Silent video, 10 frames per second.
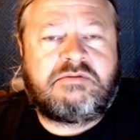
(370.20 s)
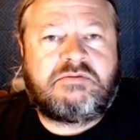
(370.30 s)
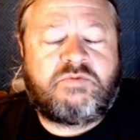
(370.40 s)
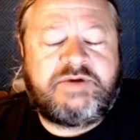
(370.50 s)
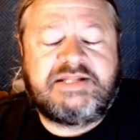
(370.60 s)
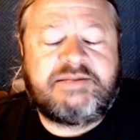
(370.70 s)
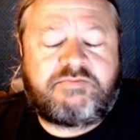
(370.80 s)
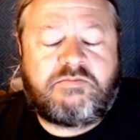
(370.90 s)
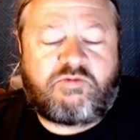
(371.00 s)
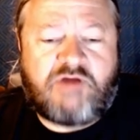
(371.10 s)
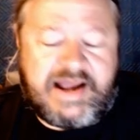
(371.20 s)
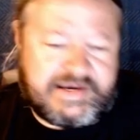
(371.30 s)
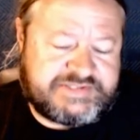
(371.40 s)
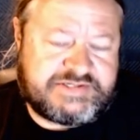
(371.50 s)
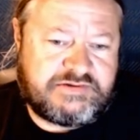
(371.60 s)
wheelie
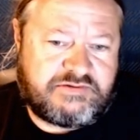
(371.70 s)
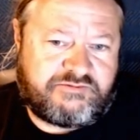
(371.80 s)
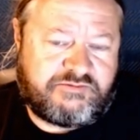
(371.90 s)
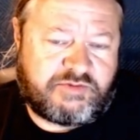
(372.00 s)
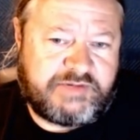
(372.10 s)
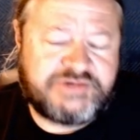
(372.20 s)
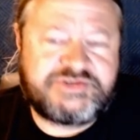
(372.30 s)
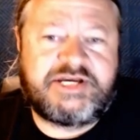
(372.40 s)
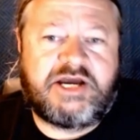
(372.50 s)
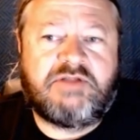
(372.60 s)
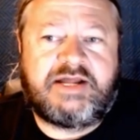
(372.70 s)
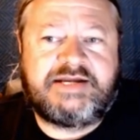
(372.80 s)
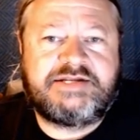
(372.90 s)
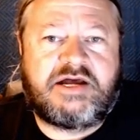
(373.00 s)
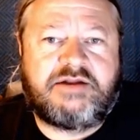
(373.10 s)
wrecks from years ago, like
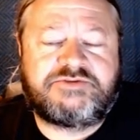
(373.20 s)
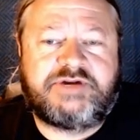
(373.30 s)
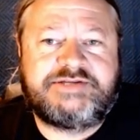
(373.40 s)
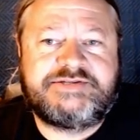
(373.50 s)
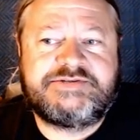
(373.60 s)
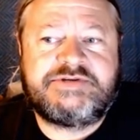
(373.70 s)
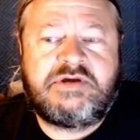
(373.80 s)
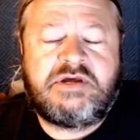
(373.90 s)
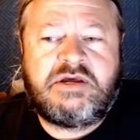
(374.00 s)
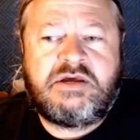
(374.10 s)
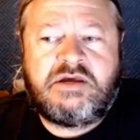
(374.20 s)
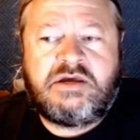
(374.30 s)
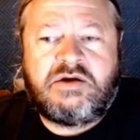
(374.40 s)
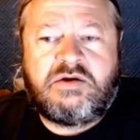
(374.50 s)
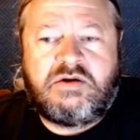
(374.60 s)
at Donald's races,
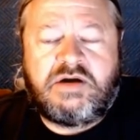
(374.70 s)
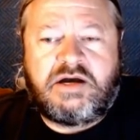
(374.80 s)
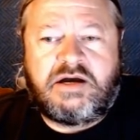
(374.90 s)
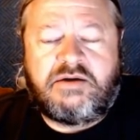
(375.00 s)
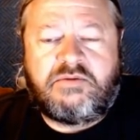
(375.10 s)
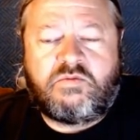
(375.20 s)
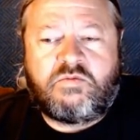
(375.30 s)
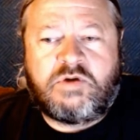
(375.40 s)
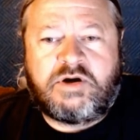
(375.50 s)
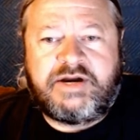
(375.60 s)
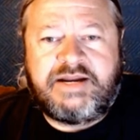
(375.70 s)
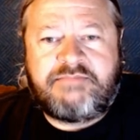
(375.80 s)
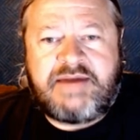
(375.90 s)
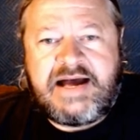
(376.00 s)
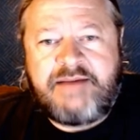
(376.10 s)
uh, were, in
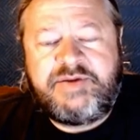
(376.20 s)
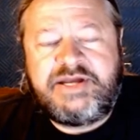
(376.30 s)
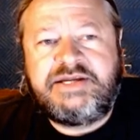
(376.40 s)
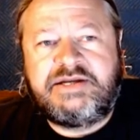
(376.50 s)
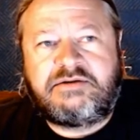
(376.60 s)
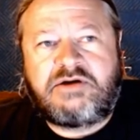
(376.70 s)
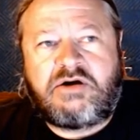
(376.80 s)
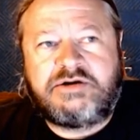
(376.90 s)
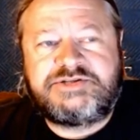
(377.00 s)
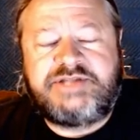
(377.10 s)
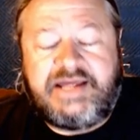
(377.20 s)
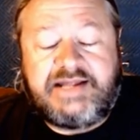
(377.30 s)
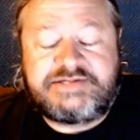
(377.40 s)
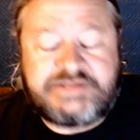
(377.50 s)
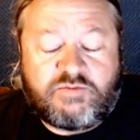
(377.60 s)
my opinion, cars that
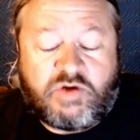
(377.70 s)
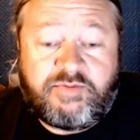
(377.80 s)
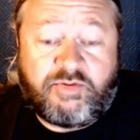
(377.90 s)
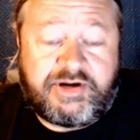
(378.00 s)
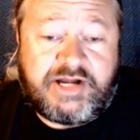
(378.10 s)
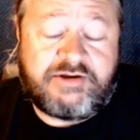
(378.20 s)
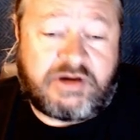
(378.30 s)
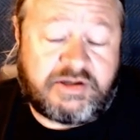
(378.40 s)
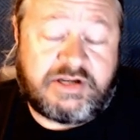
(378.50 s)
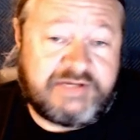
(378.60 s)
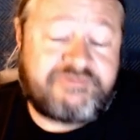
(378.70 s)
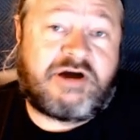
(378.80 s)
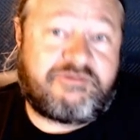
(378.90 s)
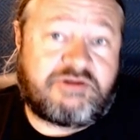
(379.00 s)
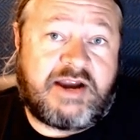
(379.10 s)
at one point or another are going to lift
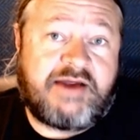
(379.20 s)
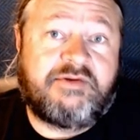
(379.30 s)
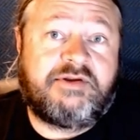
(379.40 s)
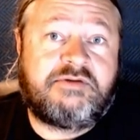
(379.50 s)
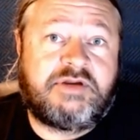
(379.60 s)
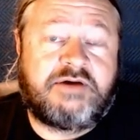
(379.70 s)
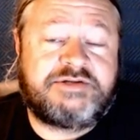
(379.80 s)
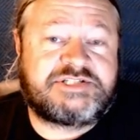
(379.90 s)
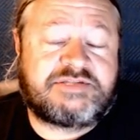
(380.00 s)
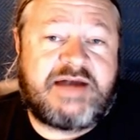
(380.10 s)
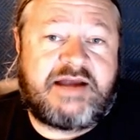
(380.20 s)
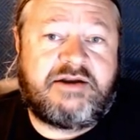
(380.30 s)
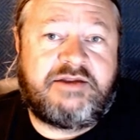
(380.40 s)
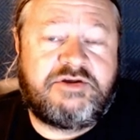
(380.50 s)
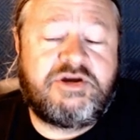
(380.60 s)
off the ground. You know, it's just a matter
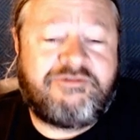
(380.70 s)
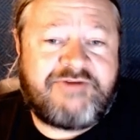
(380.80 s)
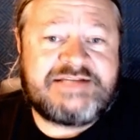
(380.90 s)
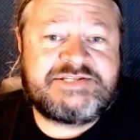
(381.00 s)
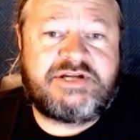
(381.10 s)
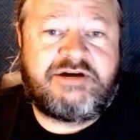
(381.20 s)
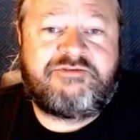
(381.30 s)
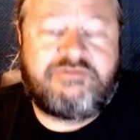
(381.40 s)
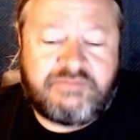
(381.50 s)
if you go fast enough,